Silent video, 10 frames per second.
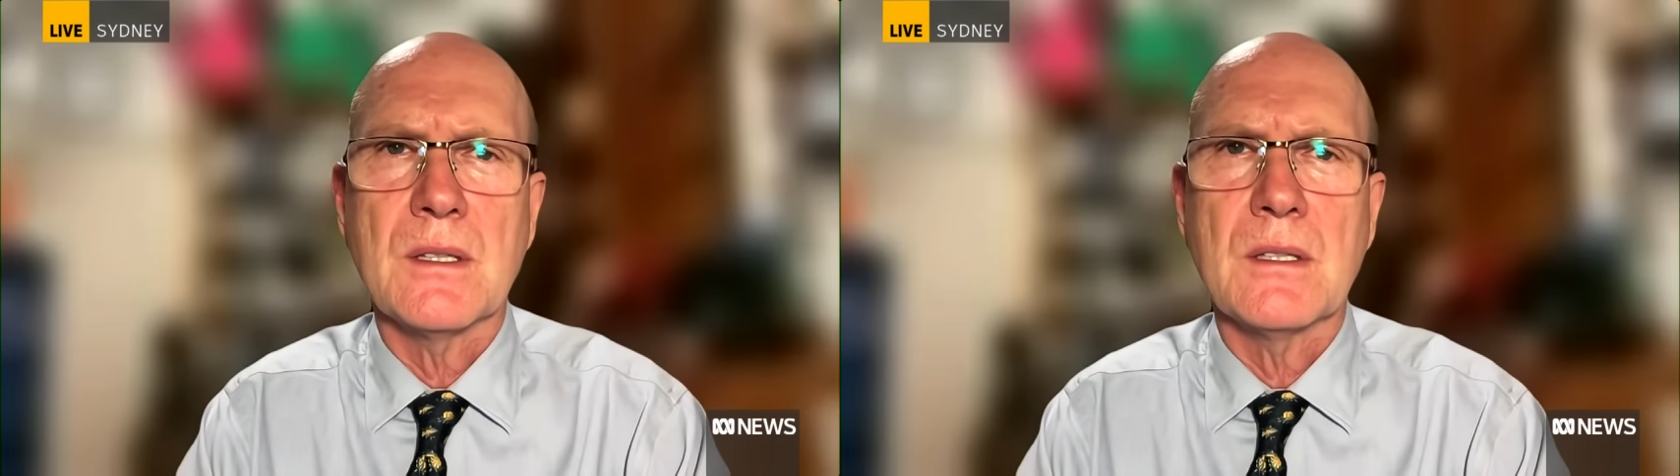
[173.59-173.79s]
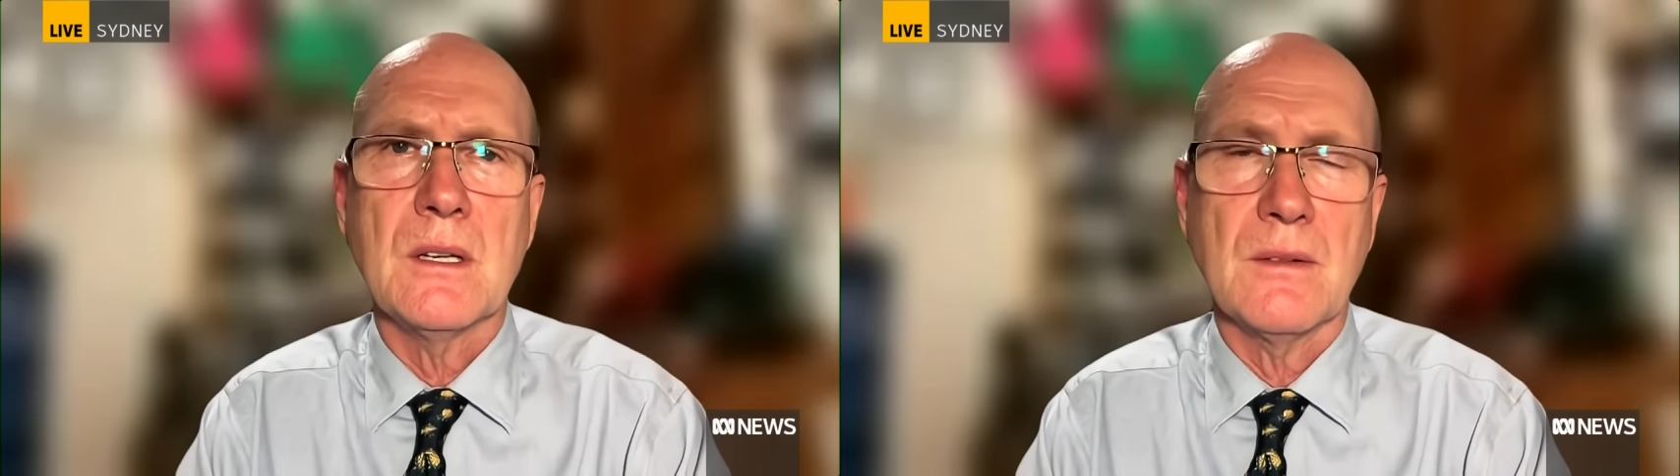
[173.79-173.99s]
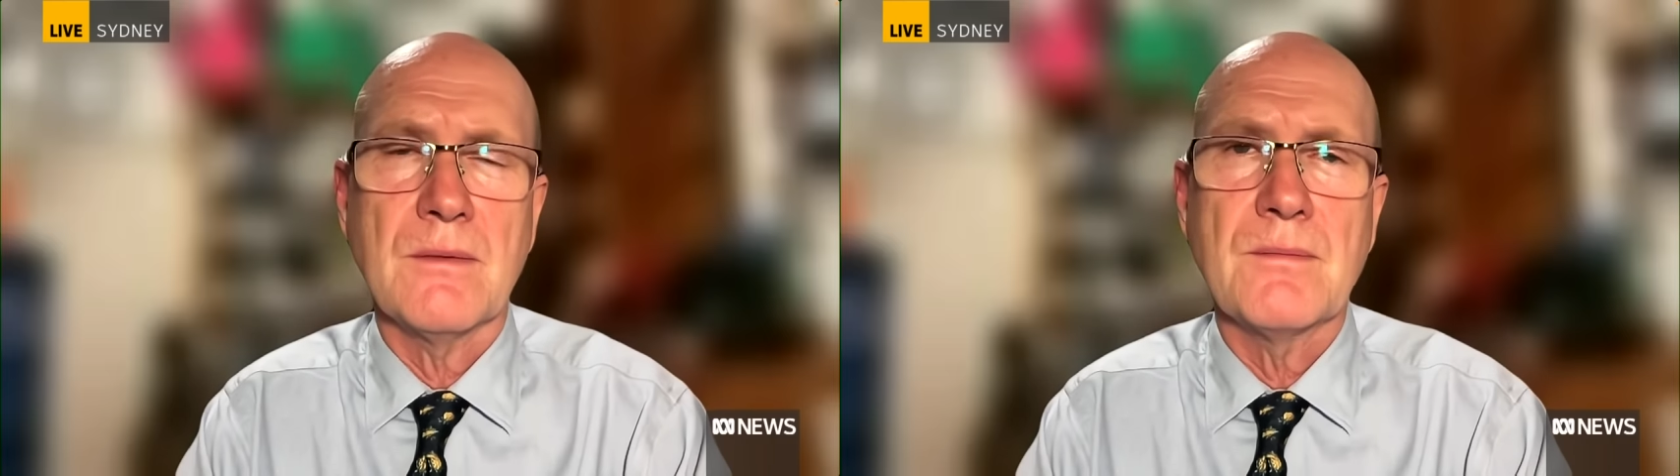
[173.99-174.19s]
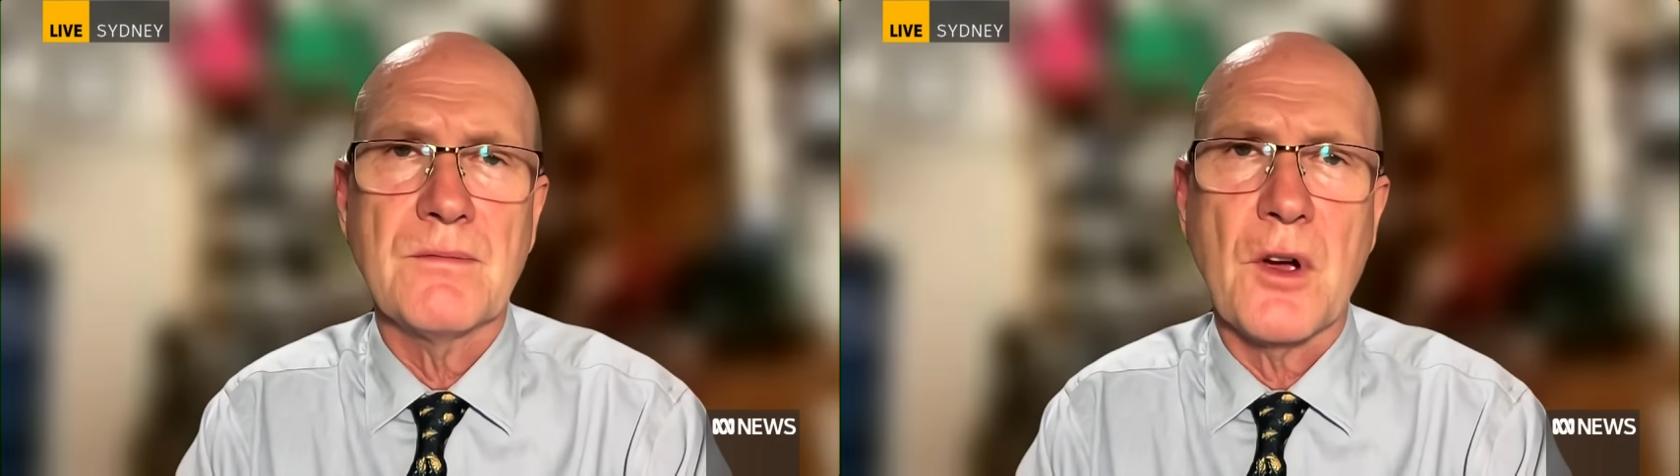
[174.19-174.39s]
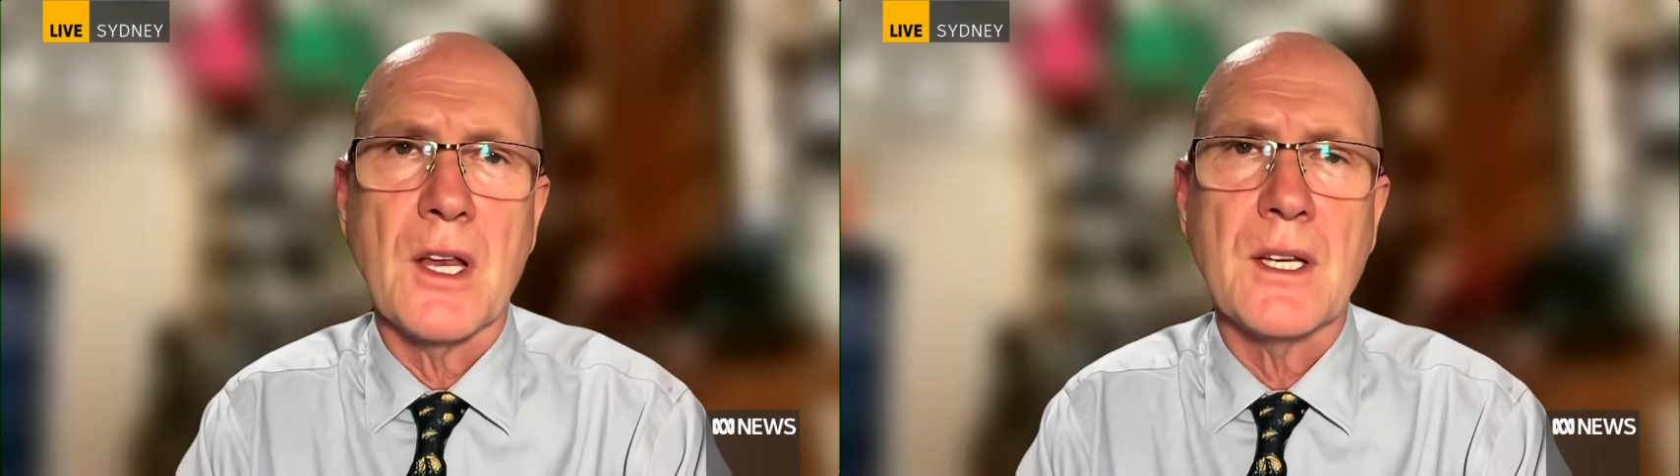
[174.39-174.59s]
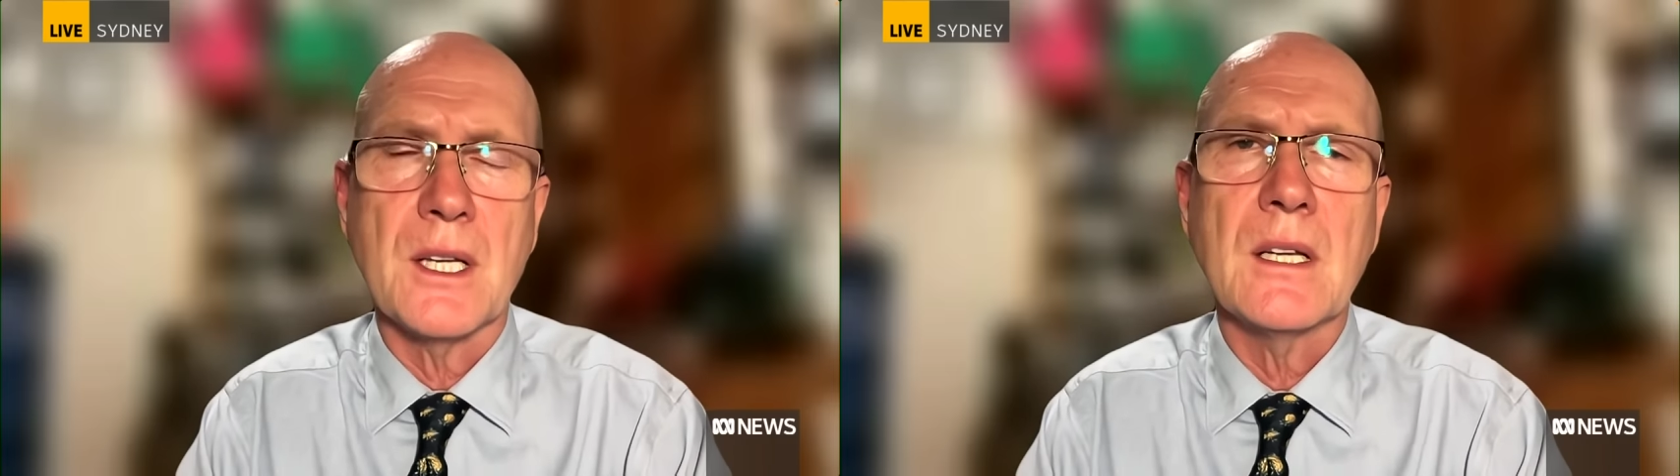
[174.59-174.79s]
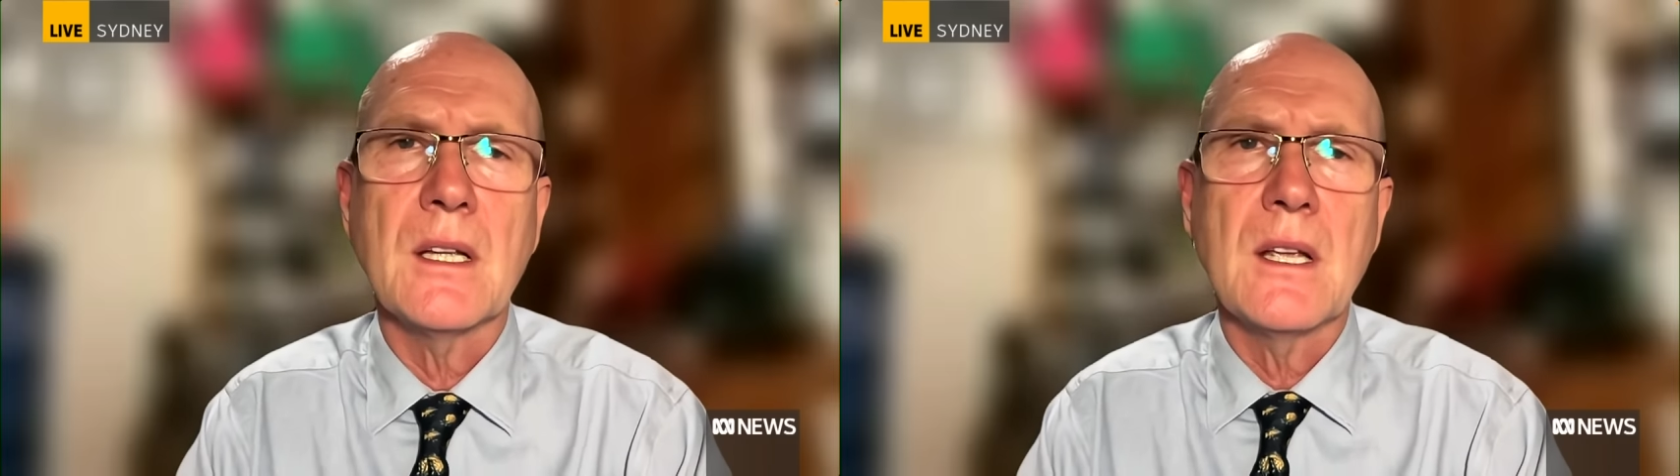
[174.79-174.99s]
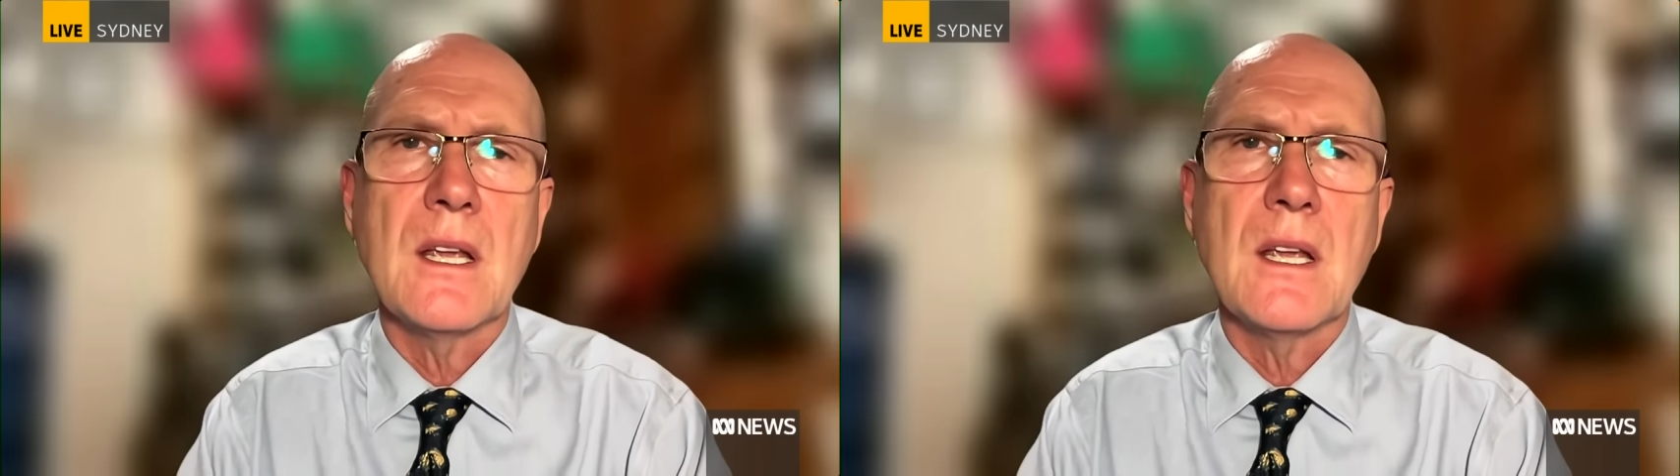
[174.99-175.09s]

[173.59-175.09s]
you know, frightening.